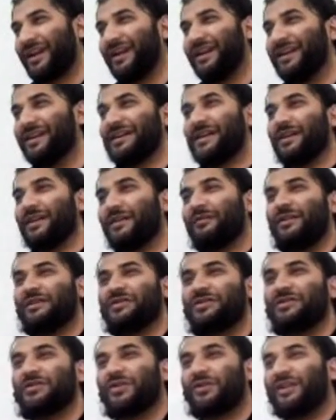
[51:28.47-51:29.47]
okay?
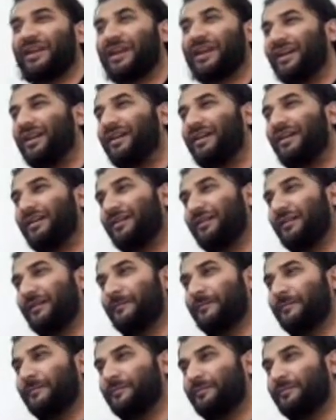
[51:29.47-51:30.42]
When you don't hear,